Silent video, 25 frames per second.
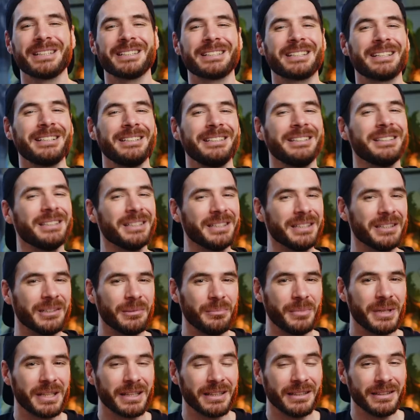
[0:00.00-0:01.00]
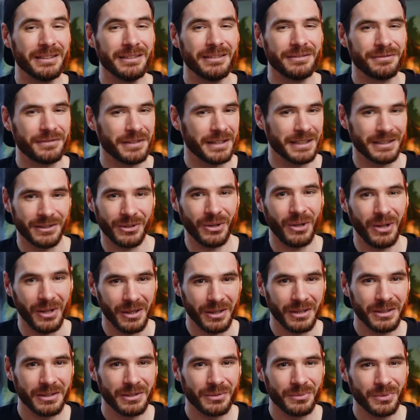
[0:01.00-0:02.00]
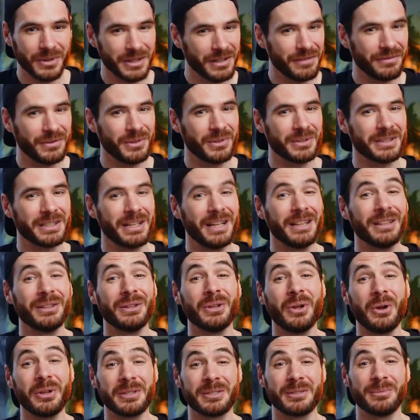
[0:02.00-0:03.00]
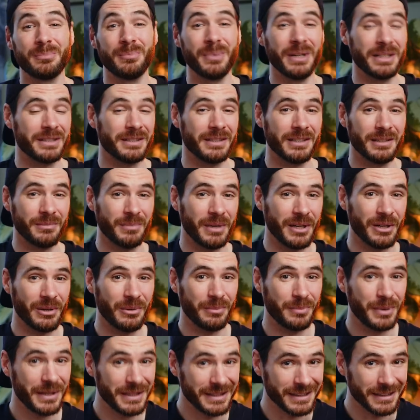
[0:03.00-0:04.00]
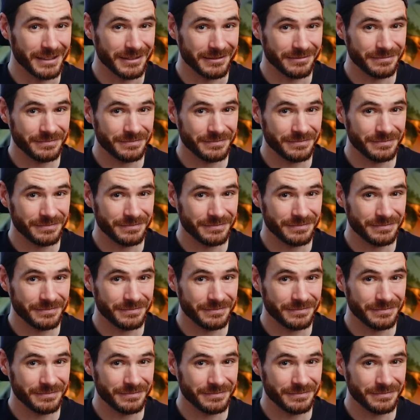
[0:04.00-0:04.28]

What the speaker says: it cleanly in the middle, if at all, would have looked a lot better in my opinion.